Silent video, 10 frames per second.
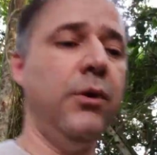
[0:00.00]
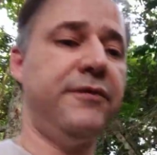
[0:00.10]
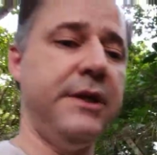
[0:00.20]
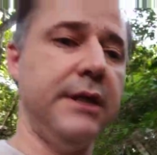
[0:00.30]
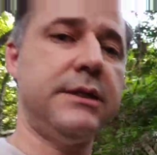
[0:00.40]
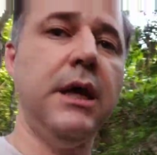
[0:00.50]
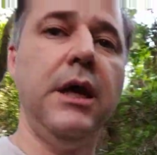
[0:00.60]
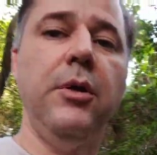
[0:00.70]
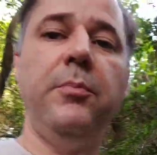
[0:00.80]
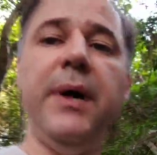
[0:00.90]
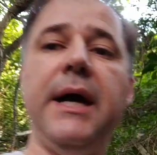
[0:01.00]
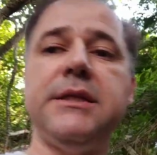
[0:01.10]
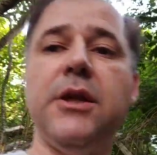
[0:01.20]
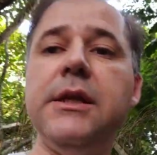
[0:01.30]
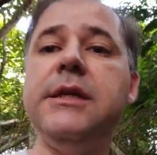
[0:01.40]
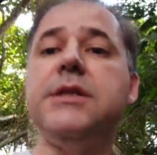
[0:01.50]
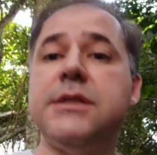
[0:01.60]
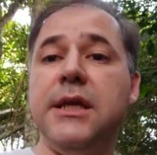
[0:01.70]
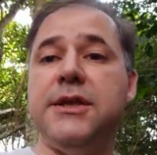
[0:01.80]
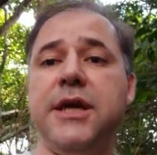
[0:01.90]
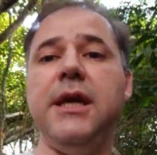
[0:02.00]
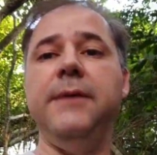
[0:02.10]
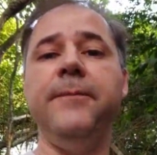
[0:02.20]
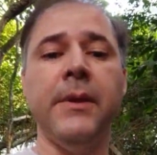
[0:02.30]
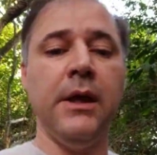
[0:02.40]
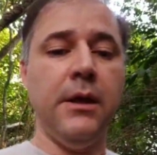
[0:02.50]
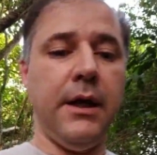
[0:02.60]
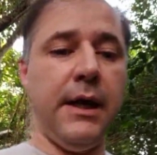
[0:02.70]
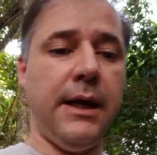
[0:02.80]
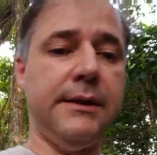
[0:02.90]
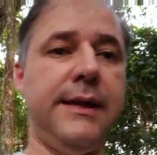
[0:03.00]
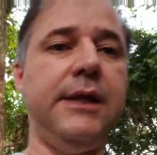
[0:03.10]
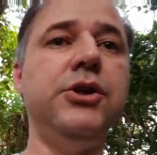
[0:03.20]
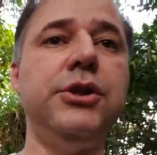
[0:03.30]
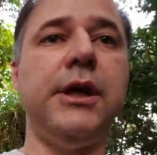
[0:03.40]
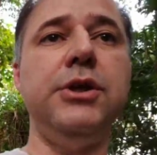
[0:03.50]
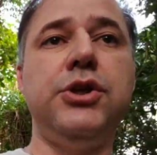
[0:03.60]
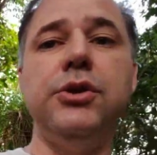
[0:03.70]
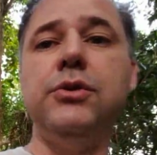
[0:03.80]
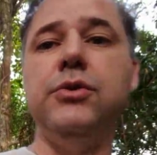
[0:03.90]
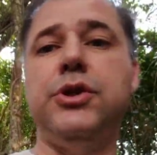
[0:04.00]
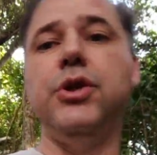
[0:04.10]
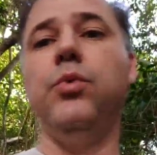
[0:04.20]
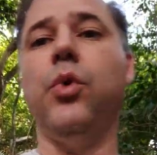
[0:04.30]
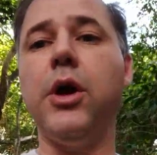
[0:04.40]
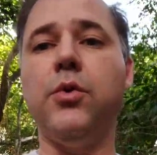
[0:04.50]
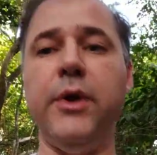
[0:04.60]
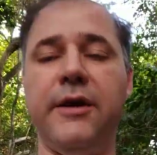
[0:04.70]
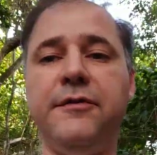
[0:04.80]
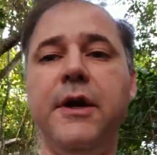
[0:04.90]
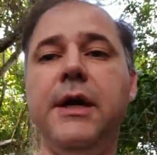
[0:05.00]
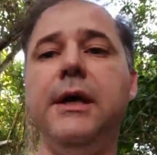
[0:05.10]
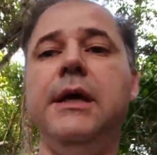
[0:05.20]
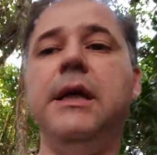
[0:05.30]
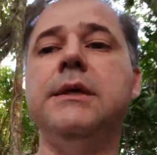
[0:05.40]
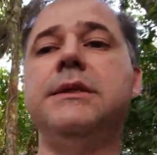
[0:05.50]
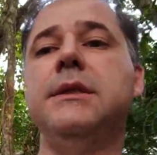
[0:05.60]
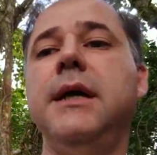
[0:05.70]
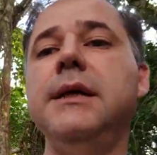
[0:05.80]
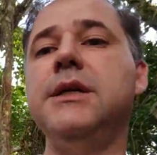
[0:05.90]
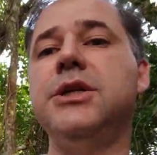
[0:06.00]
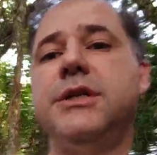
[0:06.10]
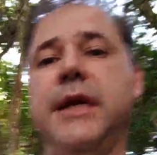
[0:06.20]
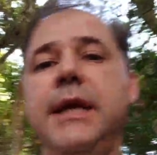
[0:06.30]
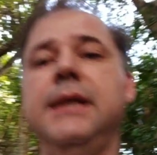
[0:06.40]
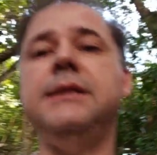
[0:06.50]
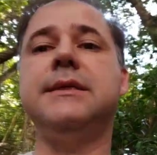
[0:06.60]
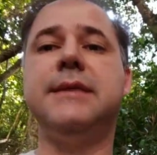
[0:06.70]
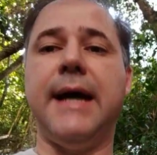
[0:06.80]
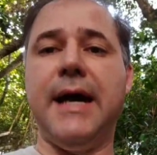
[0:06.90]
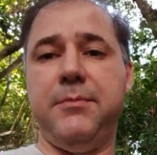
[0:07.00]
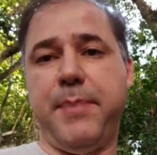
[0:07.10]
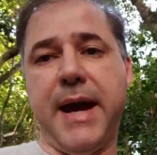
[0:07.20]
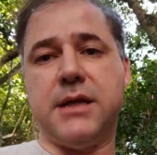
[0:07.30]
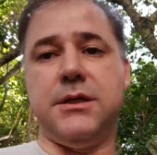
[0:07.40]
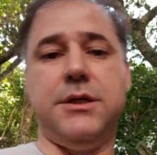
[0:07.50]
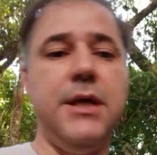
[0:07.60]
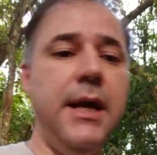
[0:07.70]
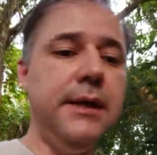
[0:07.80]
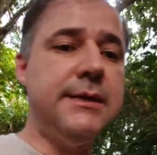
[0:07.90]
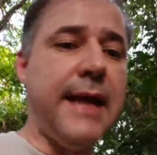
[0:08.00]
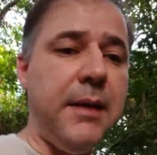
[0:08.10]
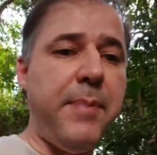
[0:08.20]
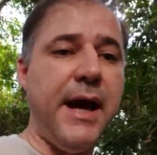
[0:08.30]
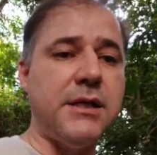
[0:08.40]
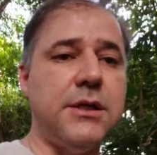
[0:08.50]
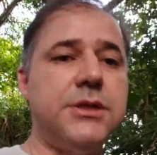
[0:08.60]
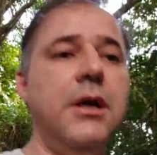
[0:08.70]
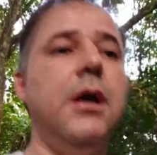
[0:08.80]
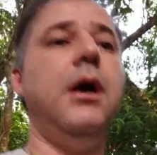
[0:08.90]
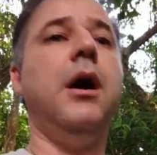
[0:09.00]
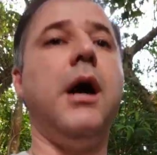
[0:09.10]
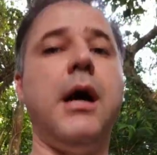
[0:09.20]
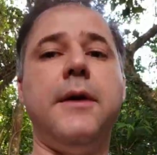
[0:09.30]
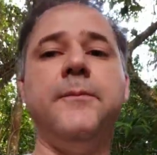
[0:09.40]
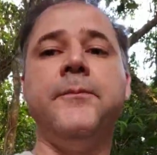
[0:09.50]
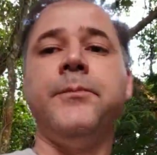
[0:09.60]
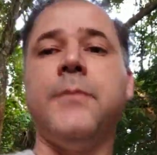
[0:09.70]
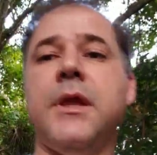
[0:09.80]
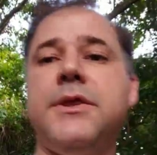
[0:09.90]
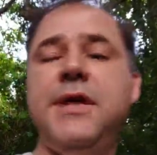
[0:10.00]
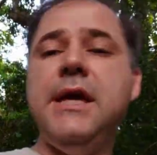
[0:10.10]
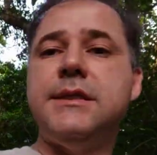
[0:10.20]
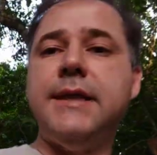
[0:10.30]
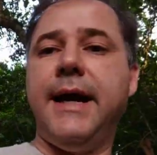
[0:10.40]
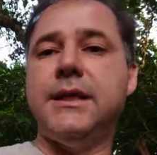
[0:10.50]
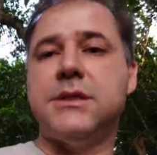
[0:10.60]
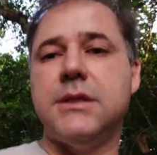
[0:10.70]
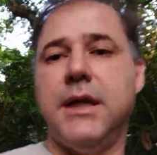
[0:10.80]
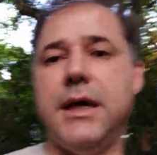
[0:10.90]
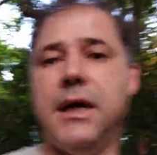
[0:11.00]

with this. But another interesting thing that you should work with is understanding design patterns. Design patterns are things that